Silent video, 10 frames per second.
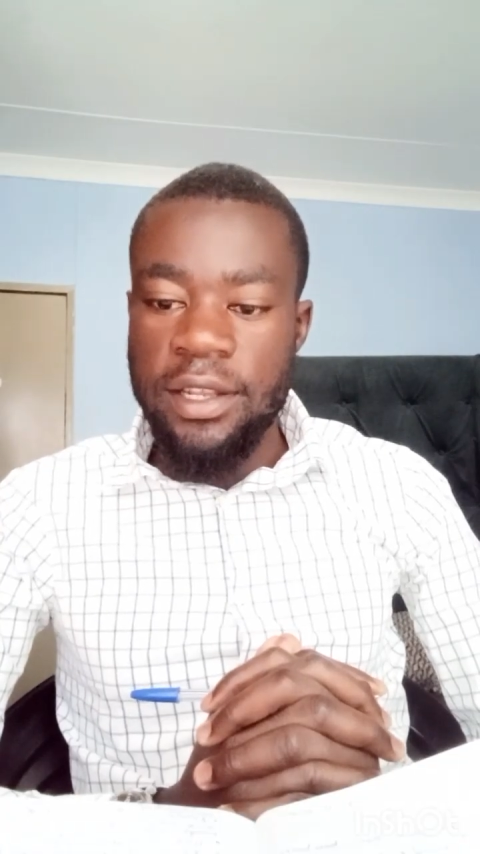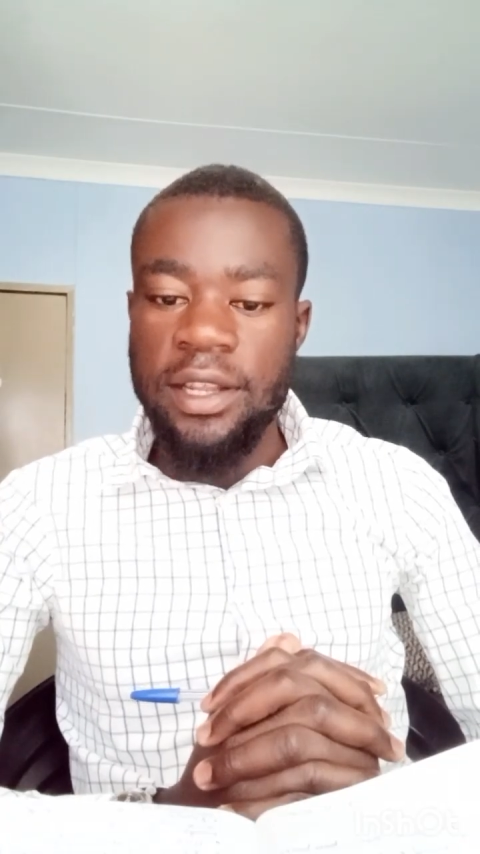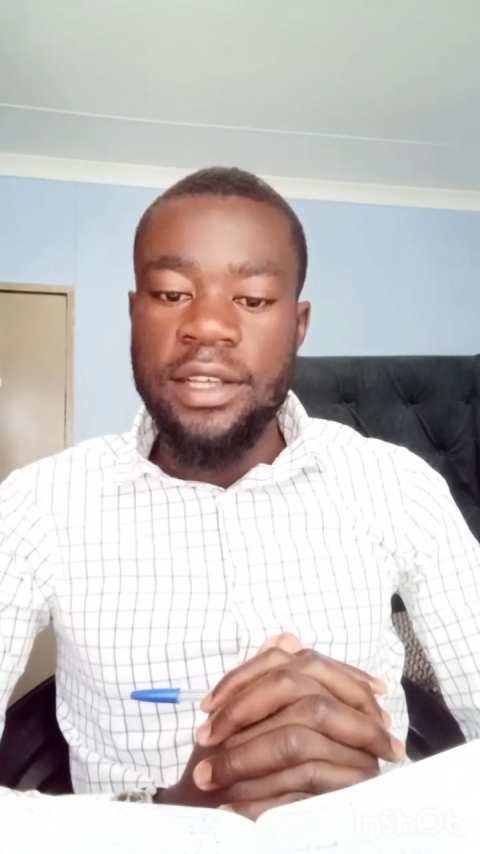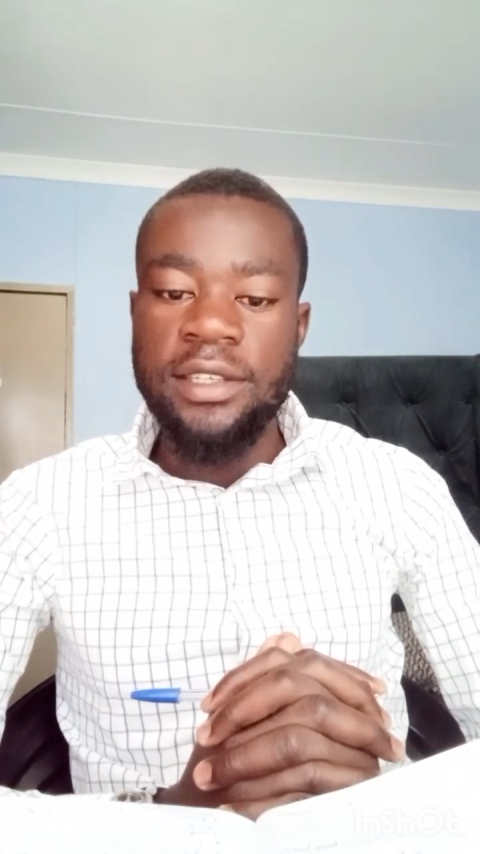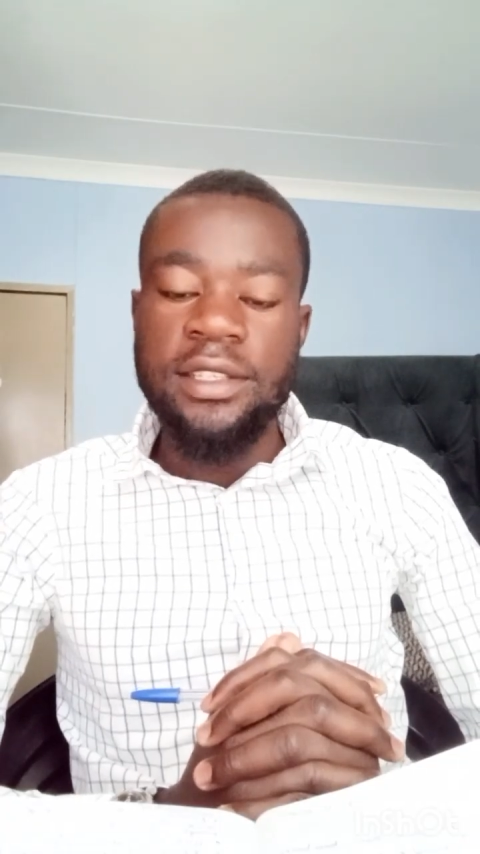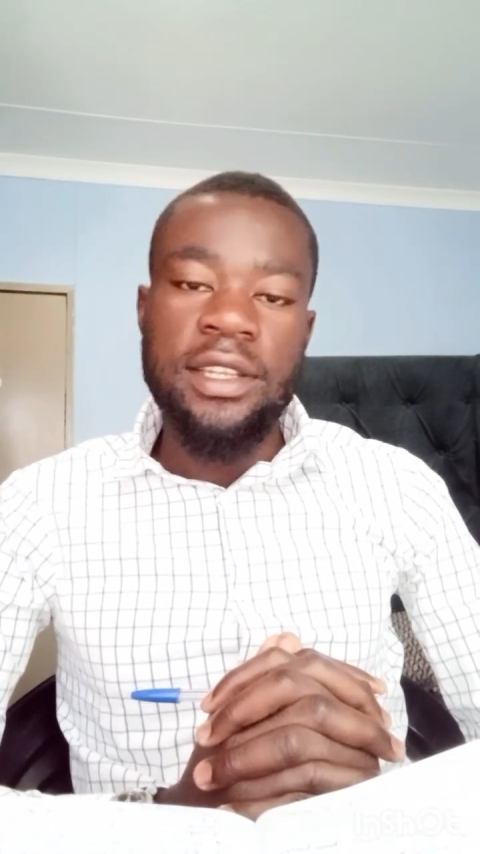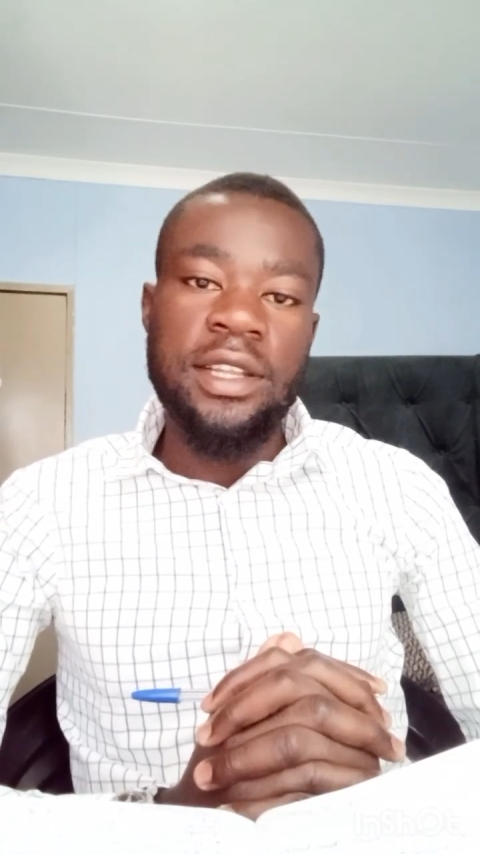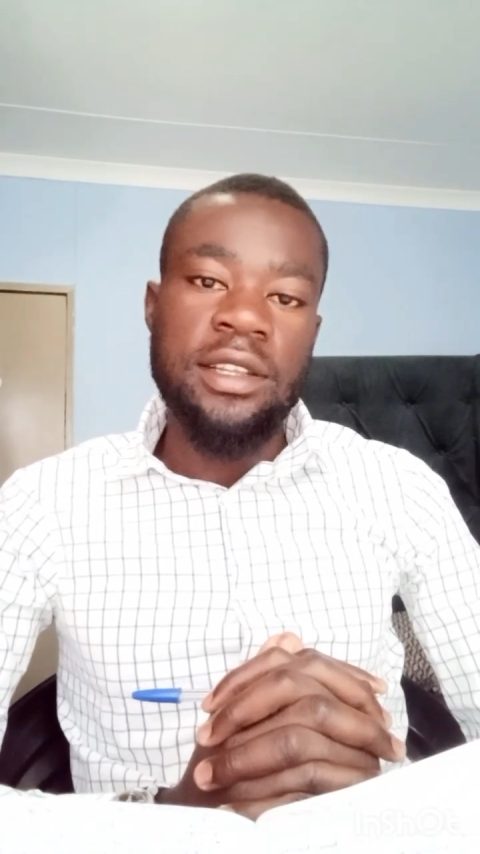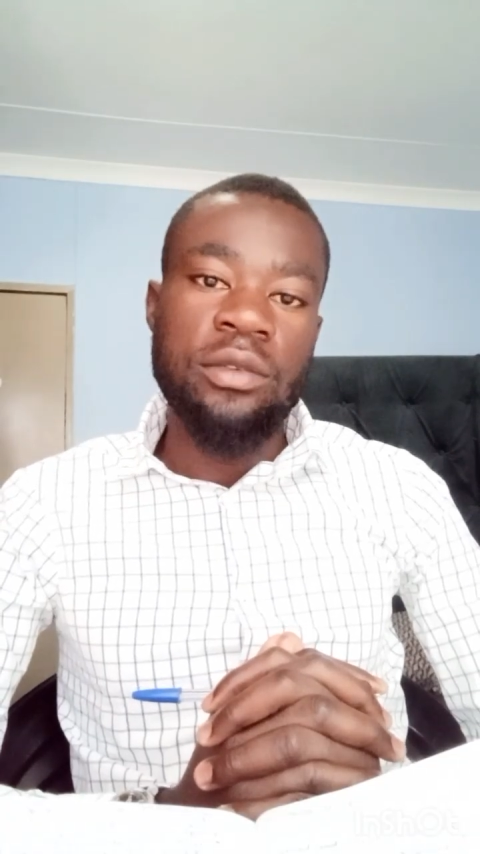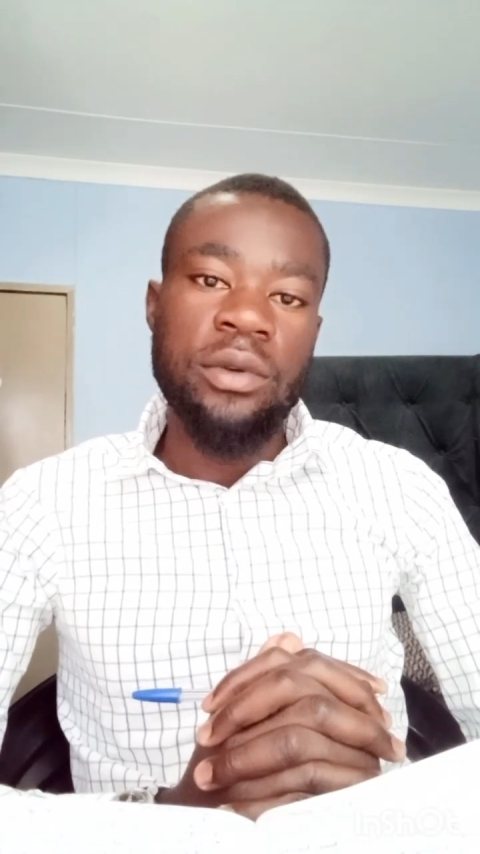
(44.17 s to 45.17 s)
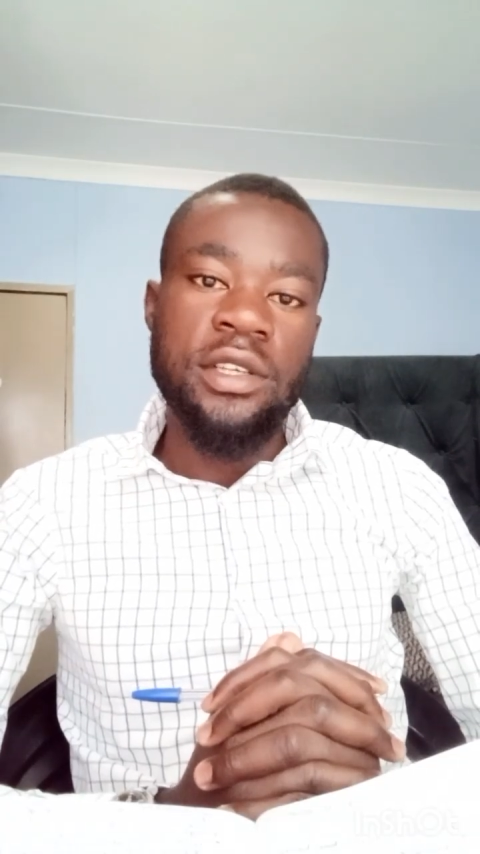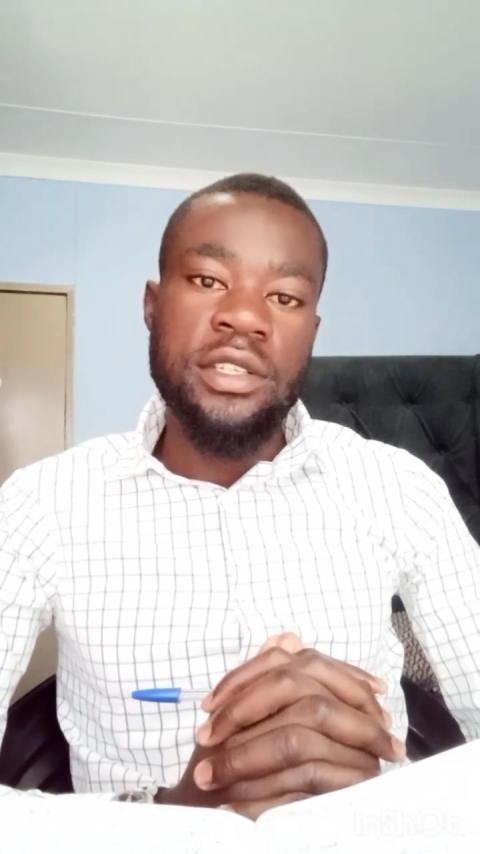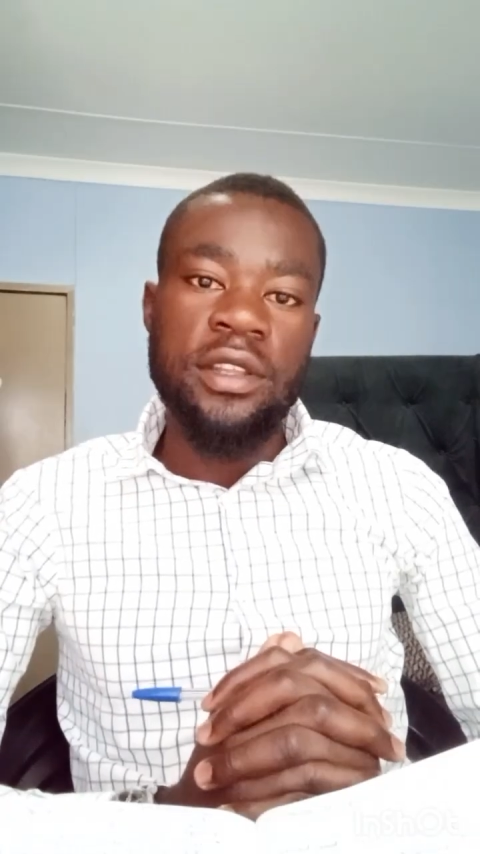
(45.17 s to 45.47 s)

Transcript: learner-centered education.